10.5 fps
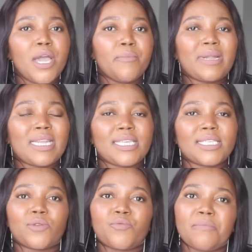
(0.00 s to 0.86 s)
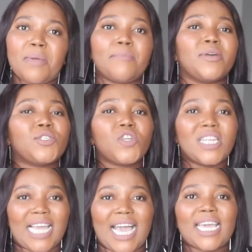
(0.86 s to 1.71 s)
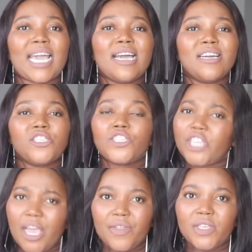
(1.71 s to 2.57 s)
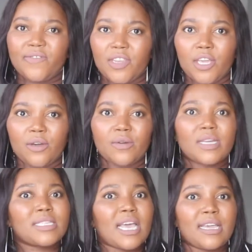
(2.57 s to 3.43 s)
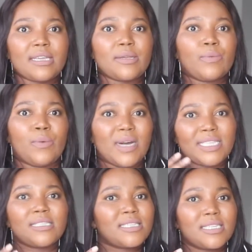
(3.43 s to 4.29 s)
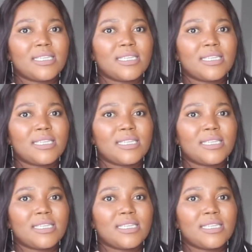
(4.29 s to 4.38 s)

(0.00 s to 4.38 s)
Please remember to like, share this video, because I want